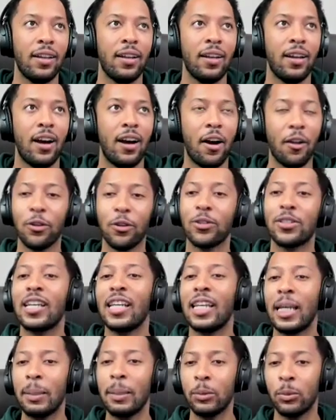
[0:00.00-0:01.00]
other
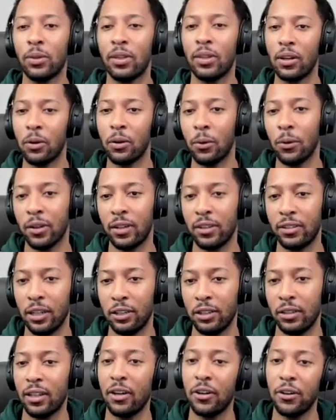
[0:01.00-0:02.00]
teams within an
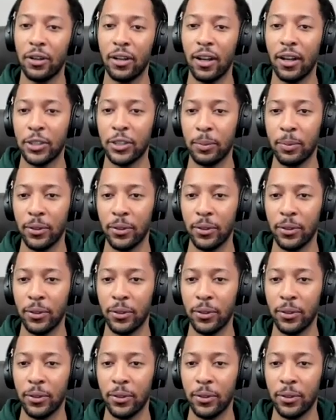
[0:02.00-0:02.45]
organization that are your customers